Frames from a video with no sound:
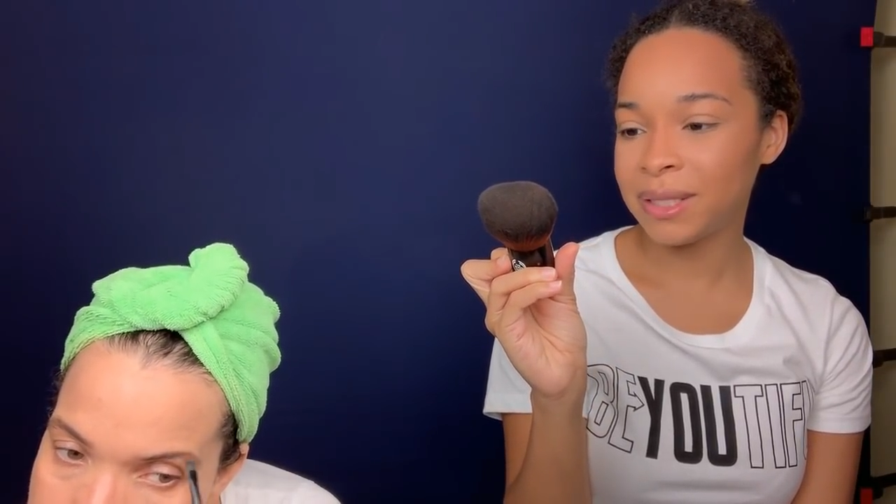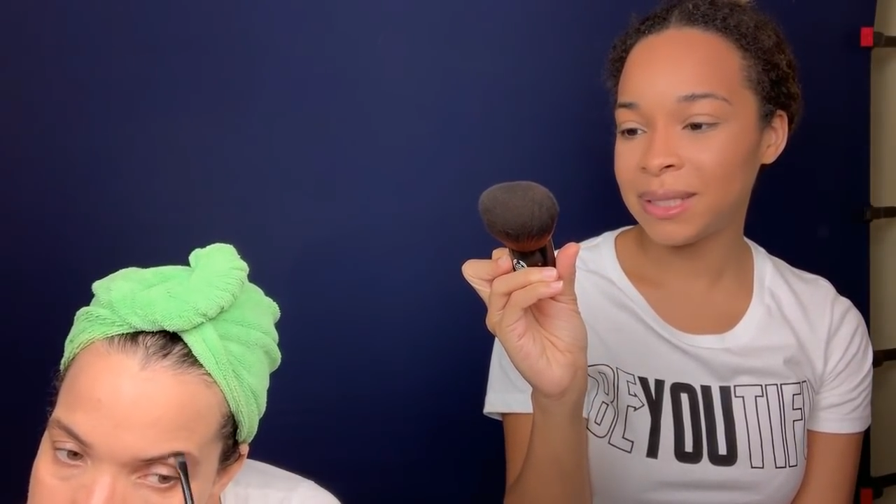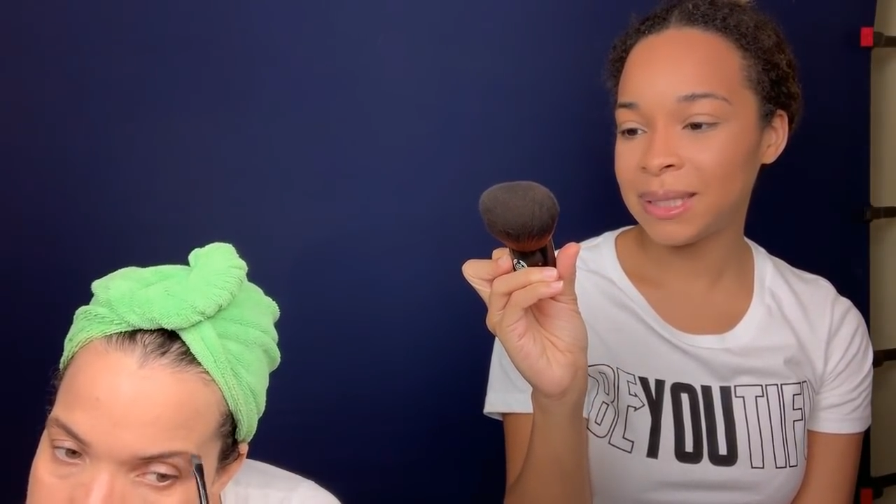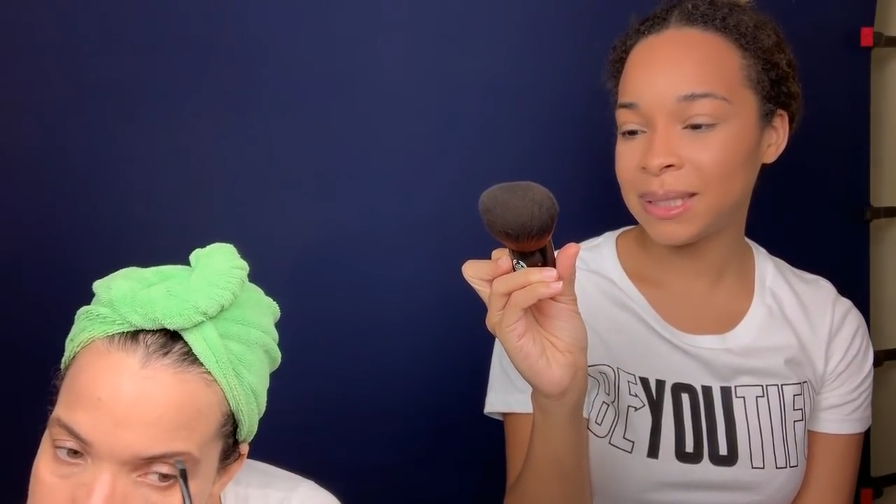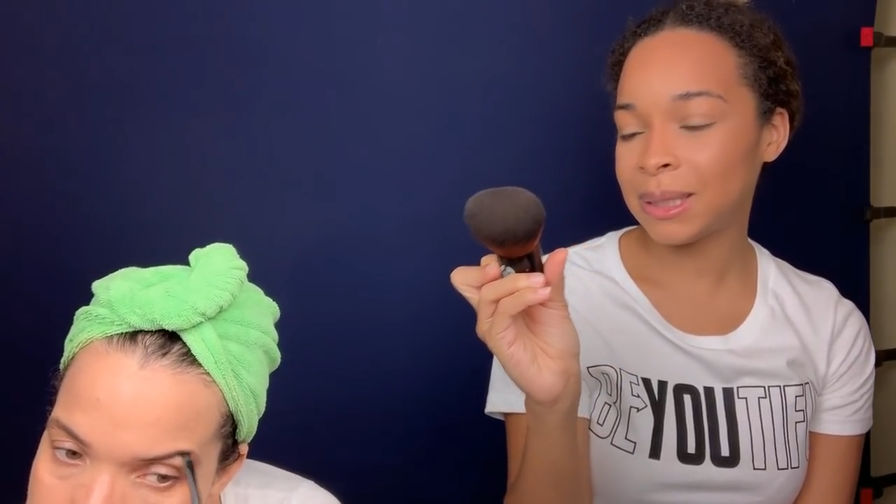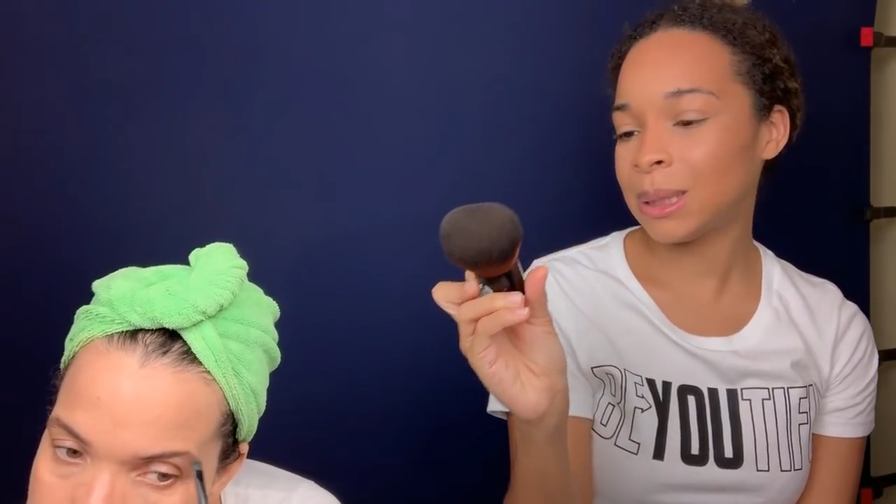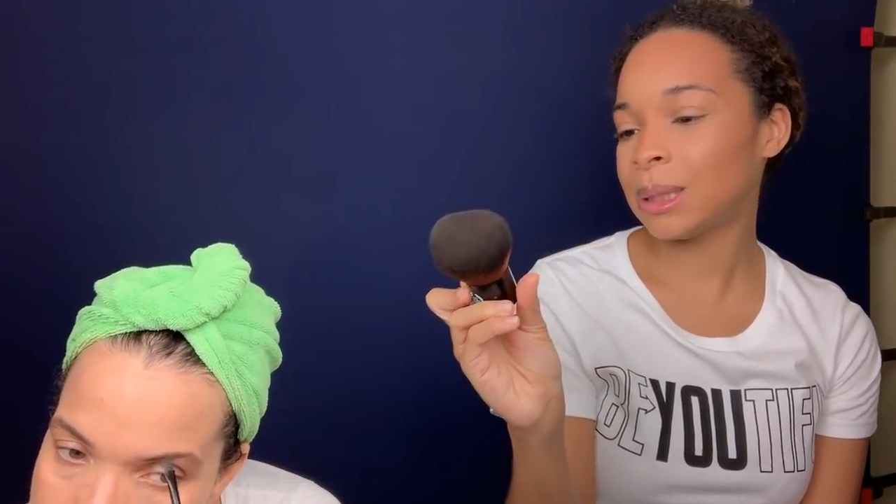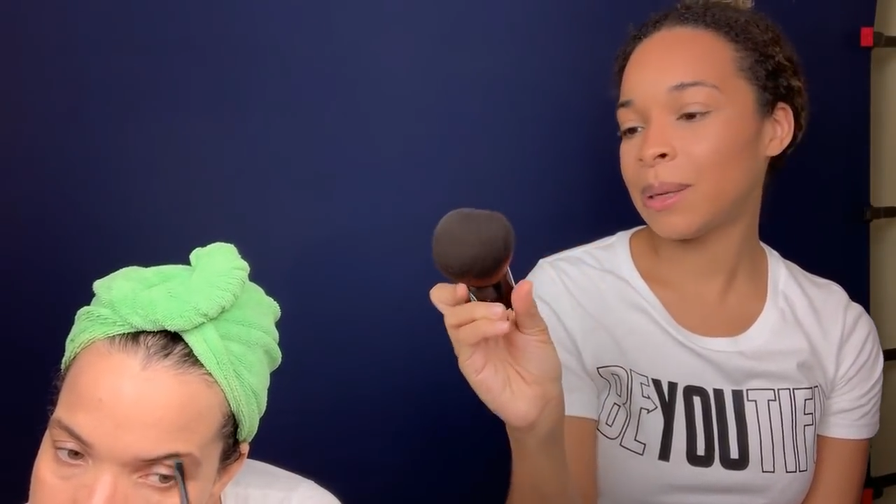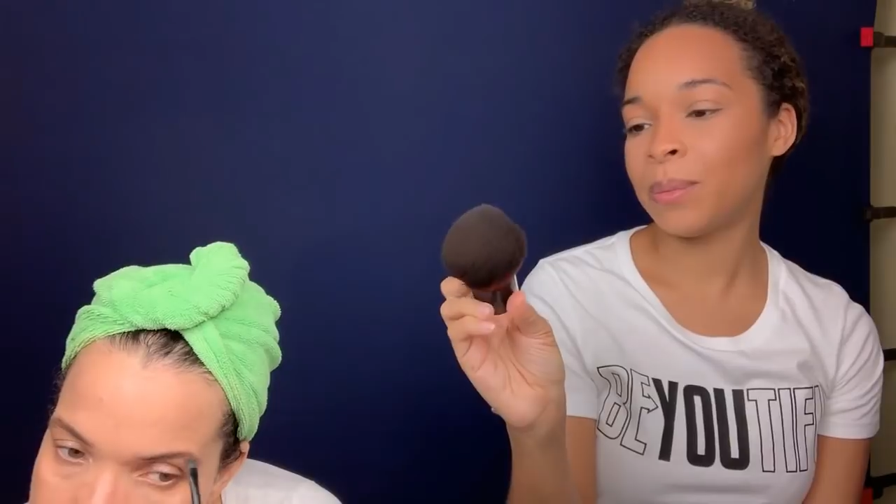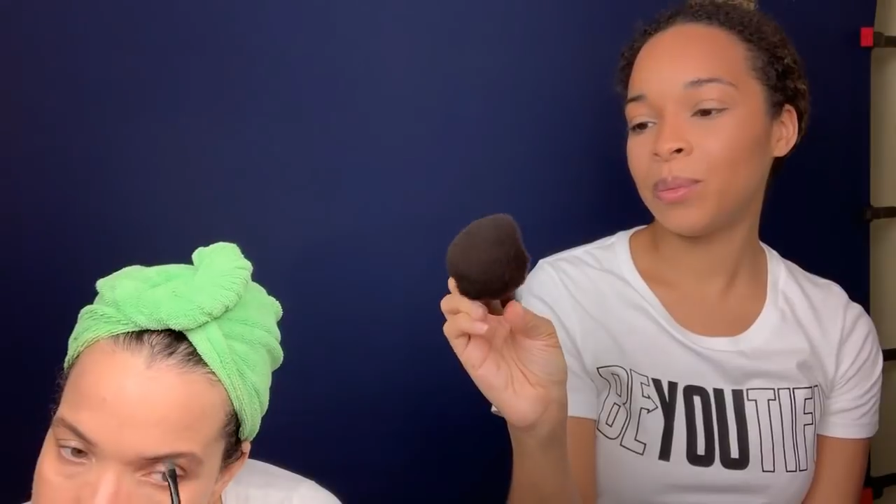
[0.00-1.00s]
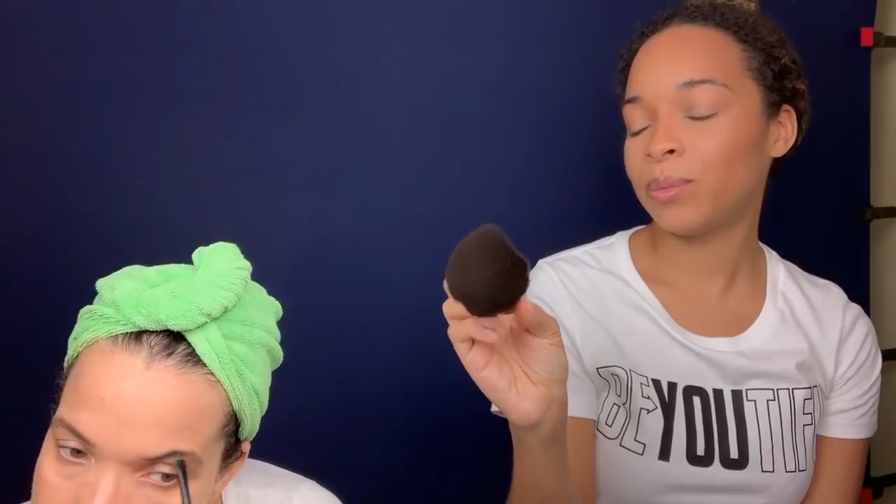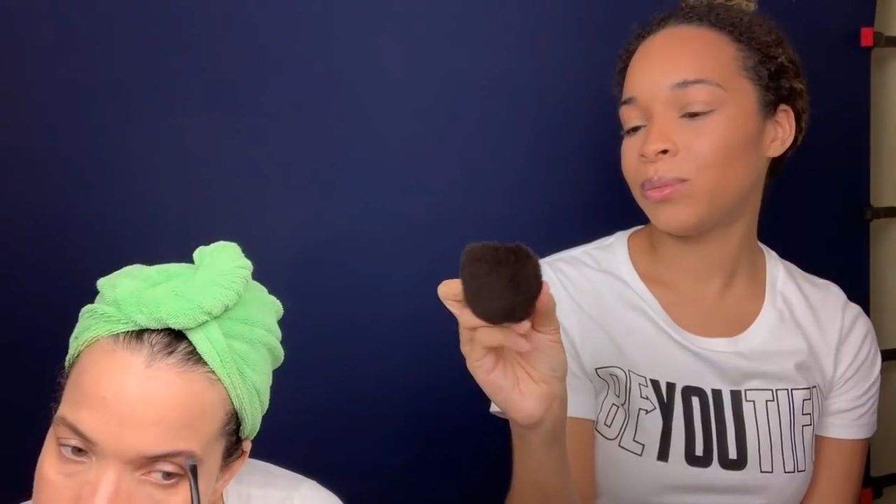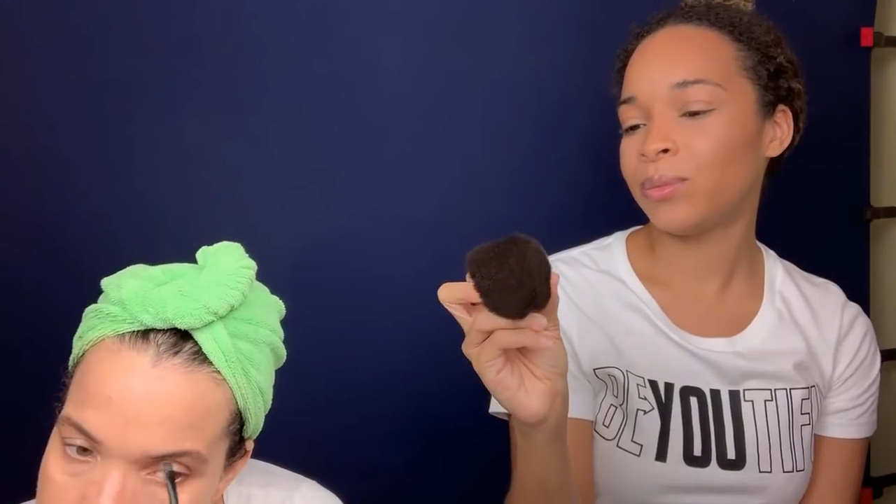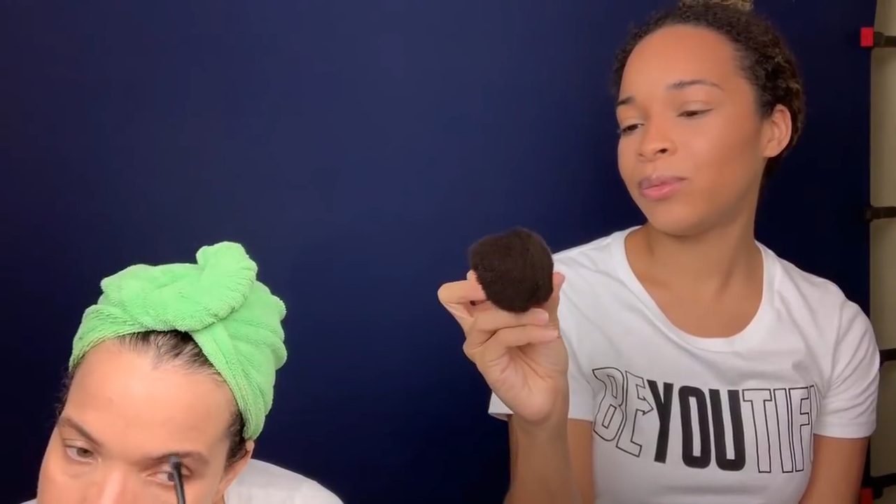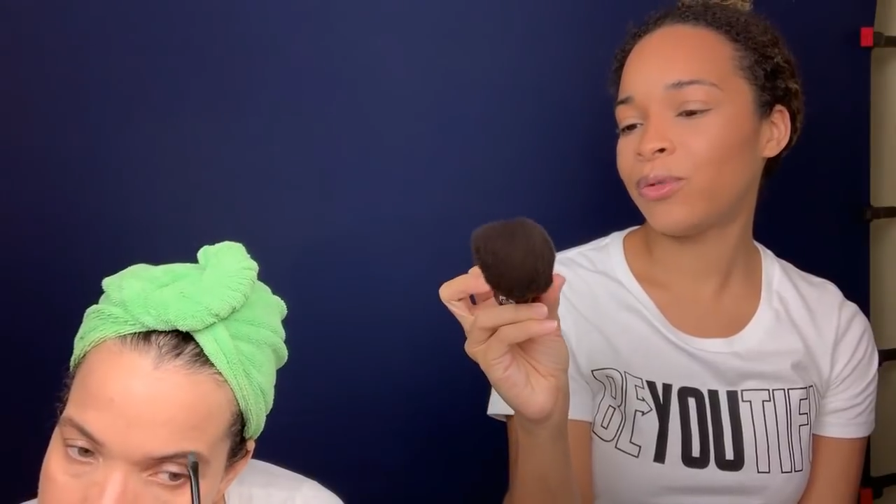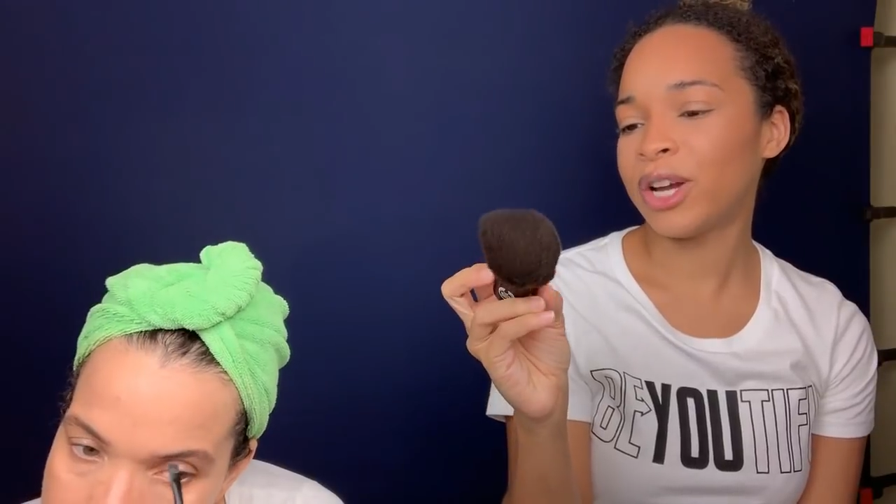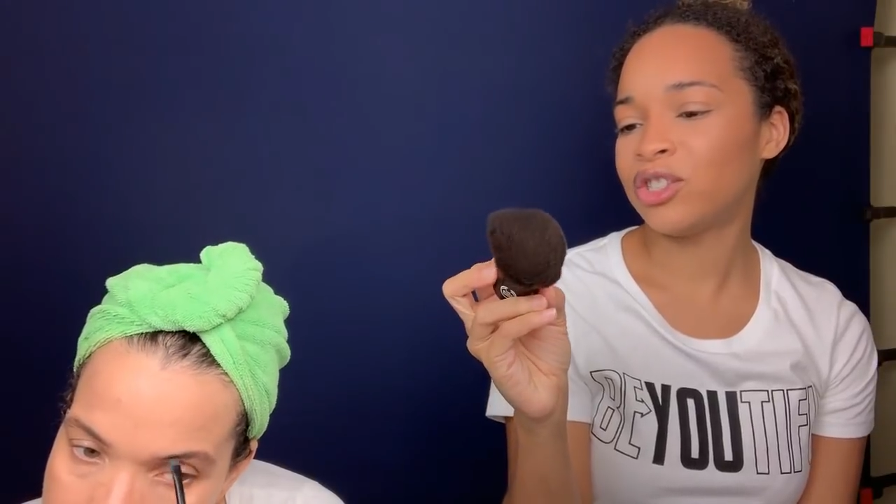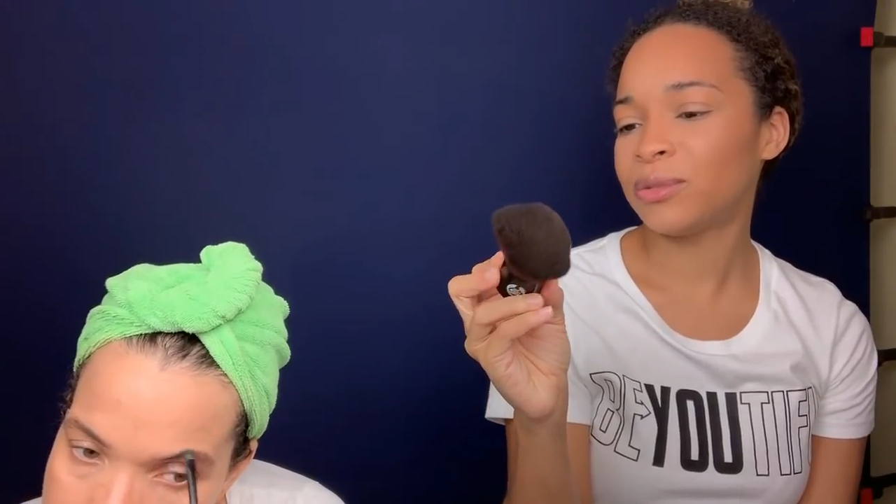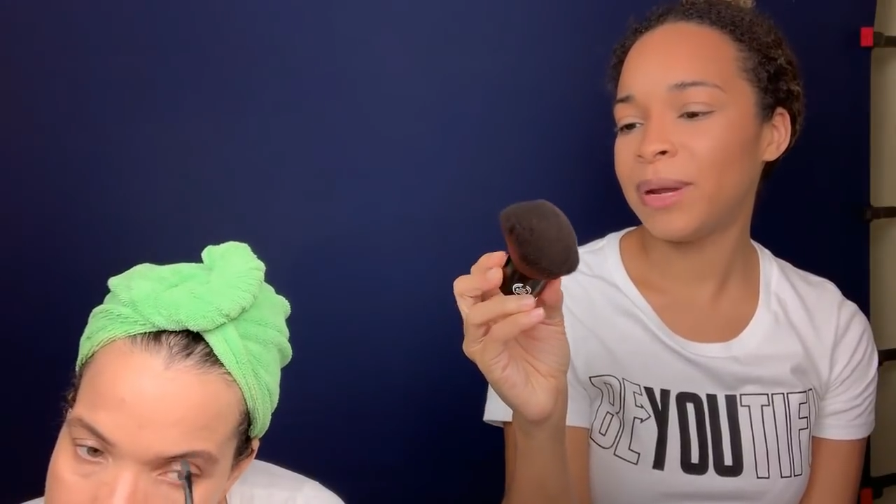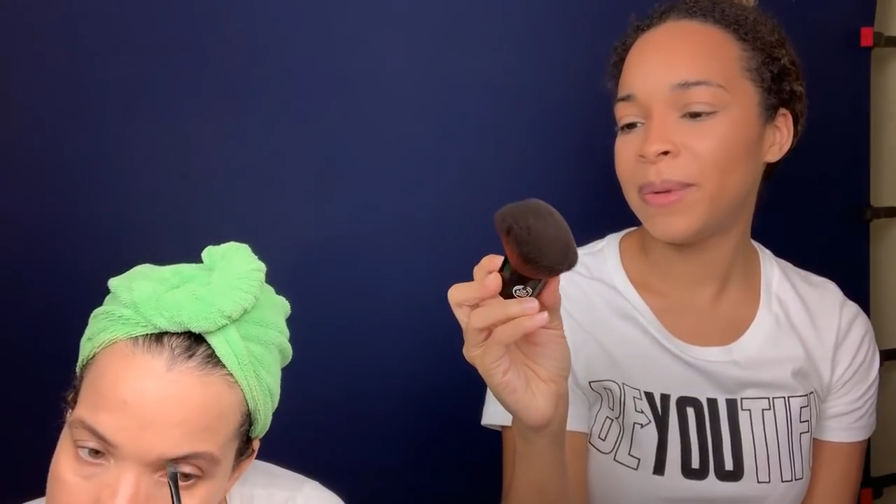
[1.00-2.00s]
something
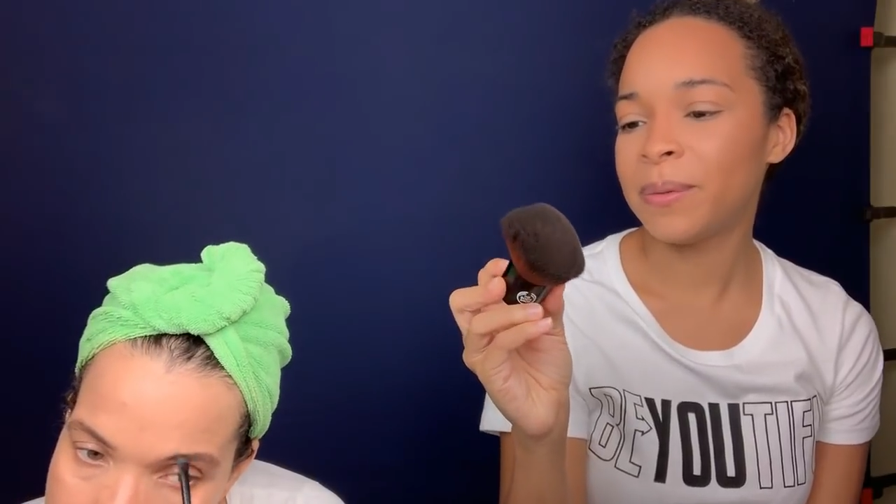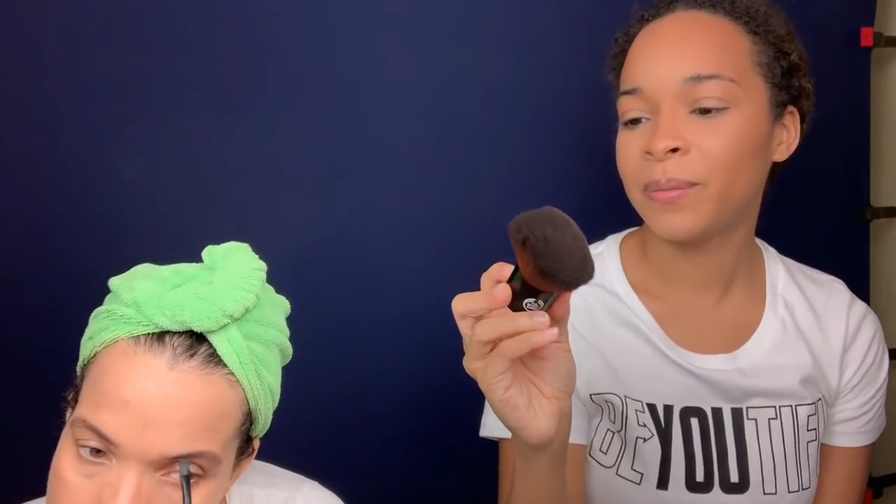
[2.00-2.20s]
French maybe.